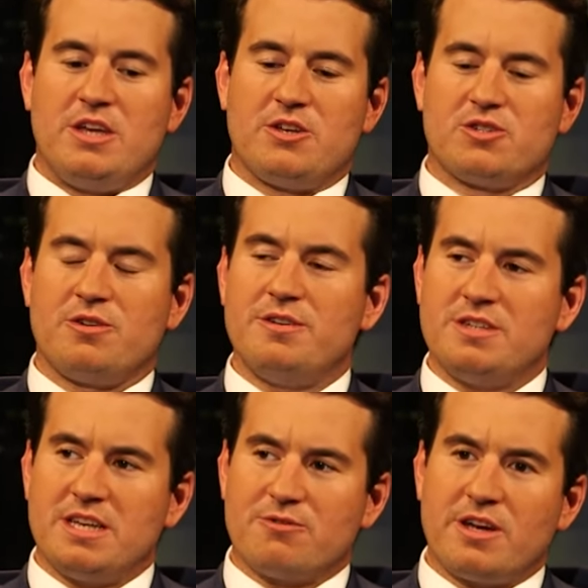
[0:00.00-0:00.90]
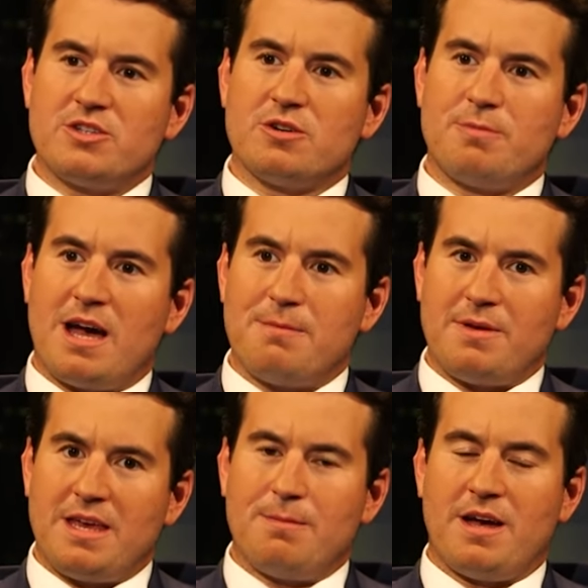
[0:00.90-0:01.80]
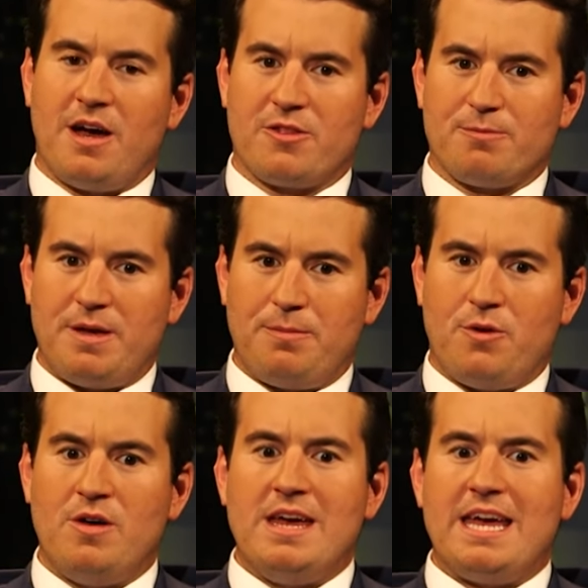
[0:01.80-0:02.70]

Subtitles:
You know, so he was getting ratioed by me, by other people.